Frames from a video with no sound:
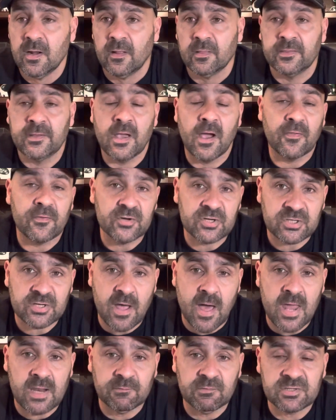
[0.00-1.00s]
The other
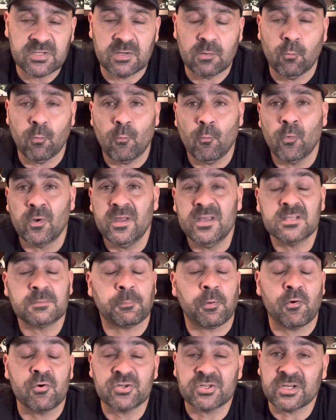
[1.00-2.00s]
side of it is his
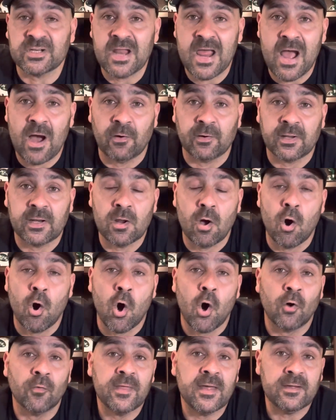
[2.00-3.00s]
personality,
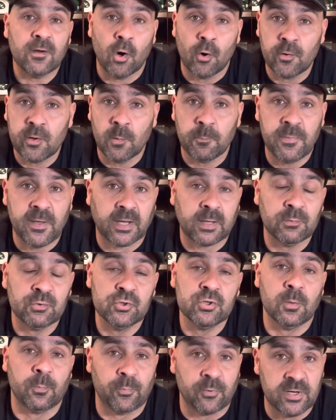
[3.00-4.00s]
all that Odell Beckham
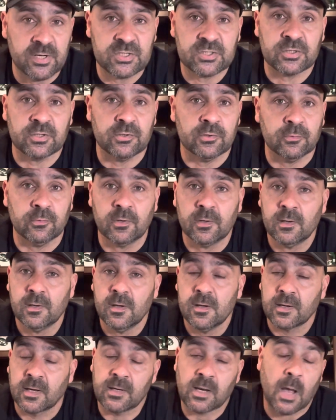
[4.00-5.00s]
Jr. brings to you.
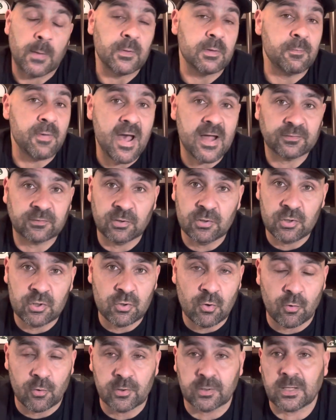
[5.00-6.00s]
Coming back to New
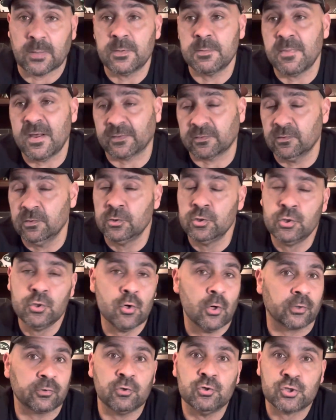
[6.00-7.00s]
York, coming back to New
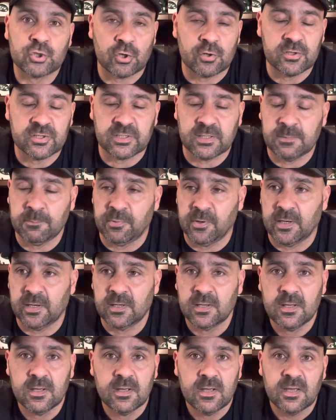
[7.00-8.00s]
York, New Jersey,
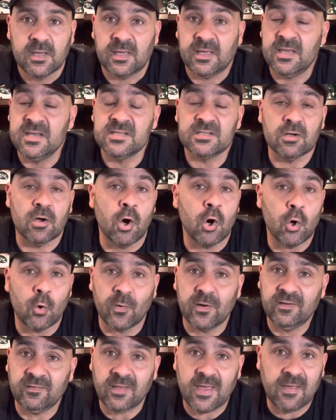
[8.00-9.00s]
but he's
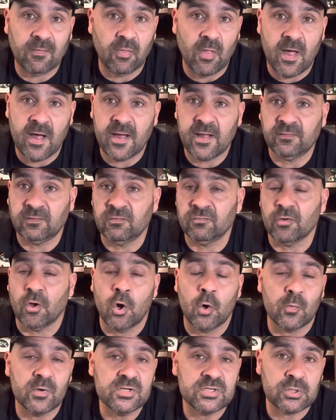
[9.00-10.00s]
always headlines. He's
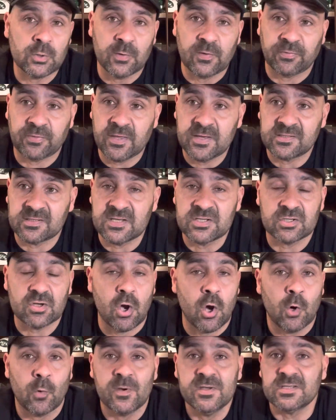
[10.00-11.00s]
always doing things. He's
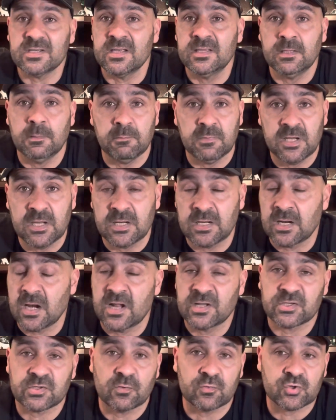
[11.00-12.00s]
always in the media and
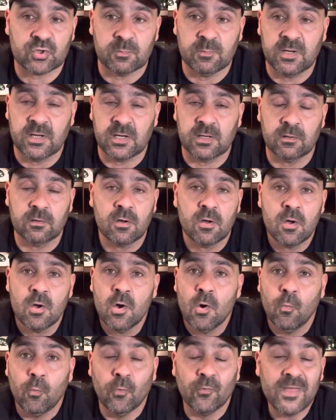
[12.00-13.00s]
on social media.
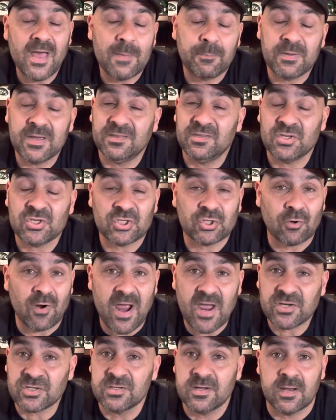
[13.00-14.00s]
Will that be a
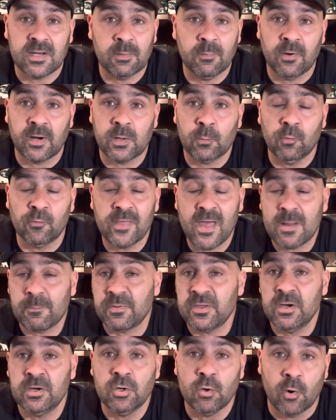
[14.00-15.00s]
distraction to anybody? Will that be
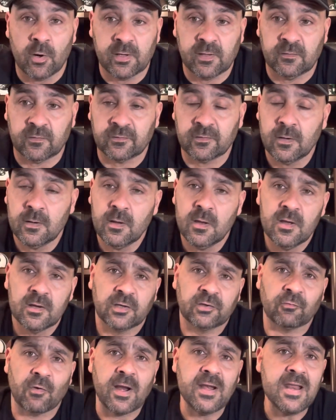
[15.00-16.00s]
an annoyance?
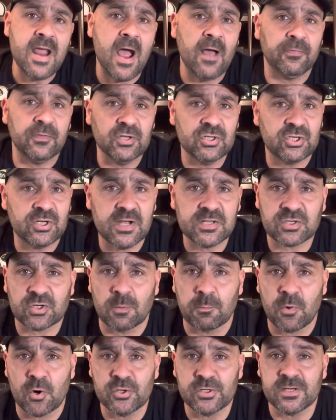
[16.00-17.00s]
Because right now, the Jets are
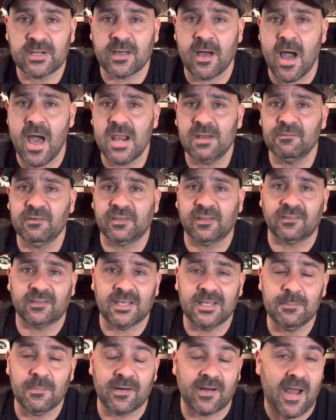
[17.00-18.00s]
emerging kind of as a
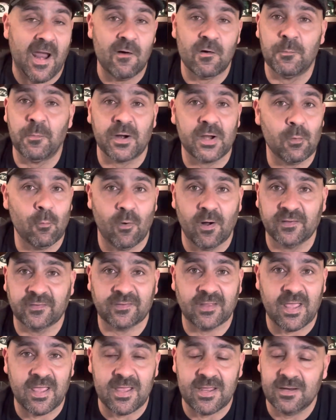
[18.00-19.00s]
team that everybody wants
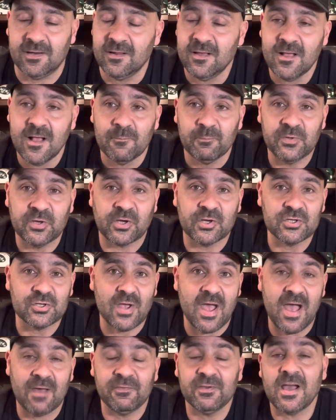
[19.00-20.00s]
to hate. Because you
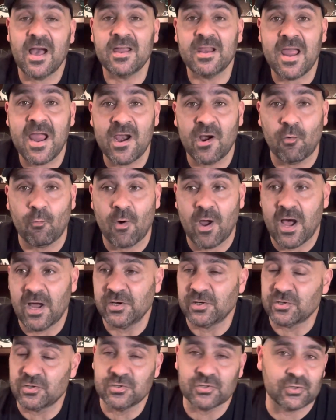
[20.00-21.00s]
have the guy, Aaron
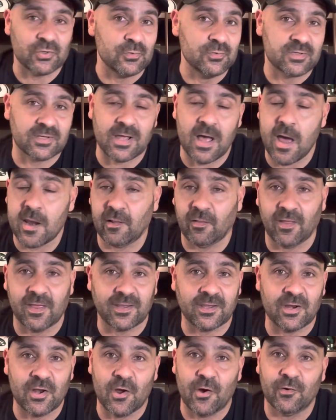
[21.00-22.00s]
Rodgers, who's kind of like,
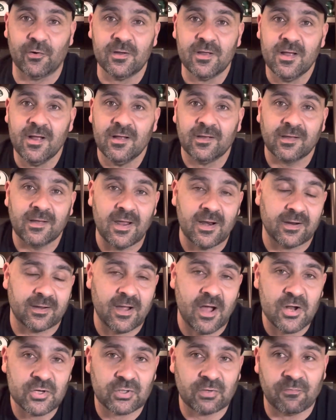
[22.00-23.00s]
you know, kind of
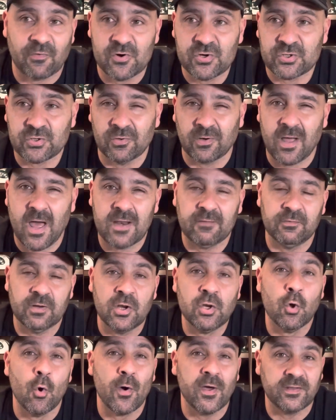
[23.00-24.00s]
controversial, kind of
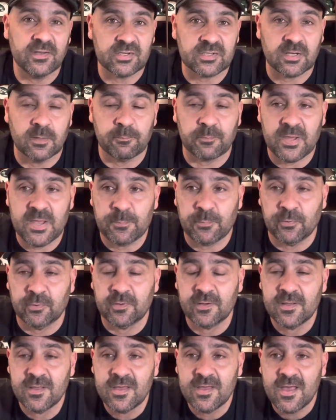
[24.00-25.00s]
annoying to some
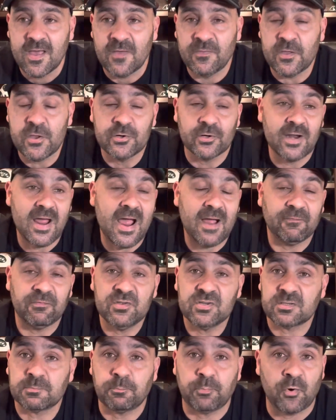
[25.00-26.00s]
people. And then you're going to have
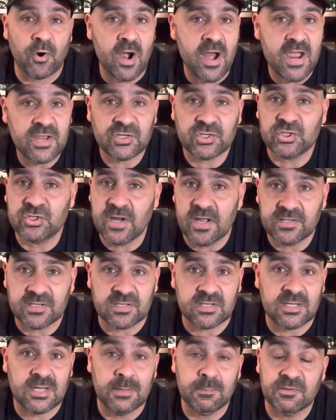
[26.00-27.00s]
this brash Jets
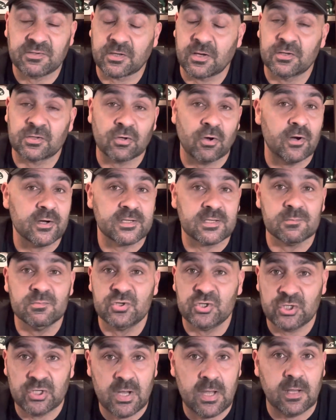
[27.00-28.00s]
team that's going to talk some
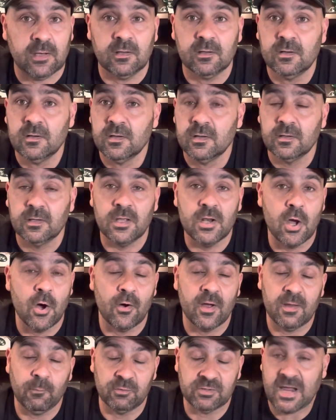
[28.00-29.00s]
shit, you
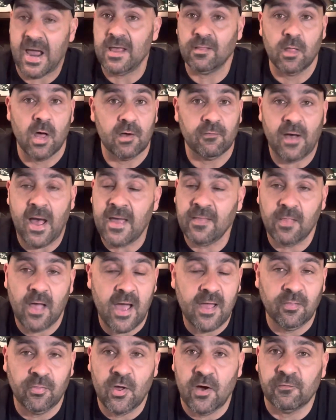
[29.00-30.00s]
know, which I love.
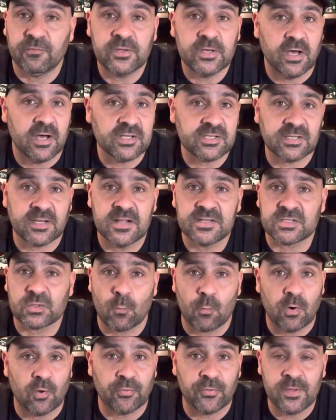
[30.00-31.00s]
I love the us against the
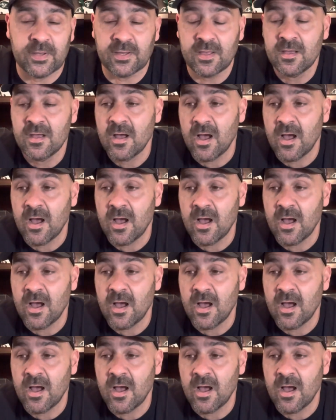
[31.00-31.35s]
world thing.